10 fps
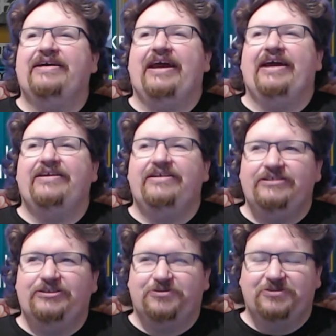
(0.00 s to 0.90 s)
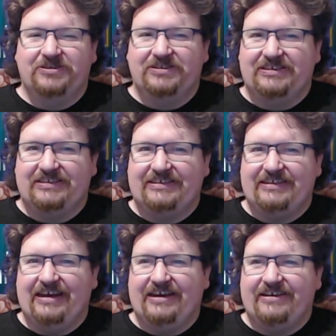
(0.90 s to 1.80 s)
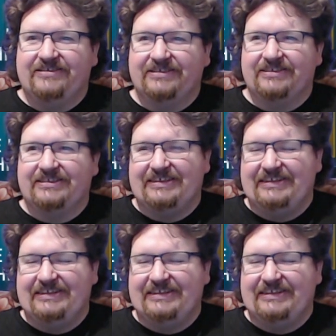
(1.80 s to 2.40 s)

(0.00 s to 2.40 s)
like heading towards your